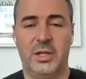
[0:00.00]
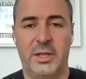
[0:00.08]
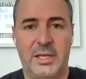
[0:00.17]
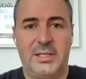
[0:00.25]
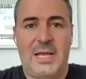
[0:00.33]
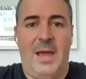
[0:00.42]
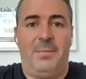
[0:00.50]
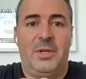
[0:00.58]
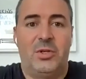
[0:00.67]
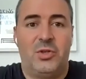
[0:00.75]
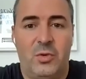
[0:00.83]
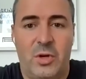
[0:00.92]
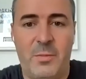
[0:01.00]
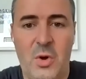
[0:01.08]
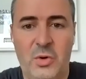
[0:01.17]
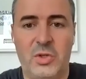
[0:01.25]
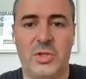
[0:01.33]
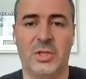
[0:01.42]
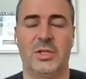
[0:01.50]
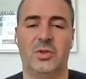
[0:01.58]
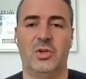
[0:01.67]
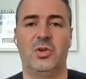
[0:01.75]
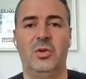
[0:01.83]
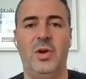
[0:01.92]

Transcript: they tap into it emotionally. So you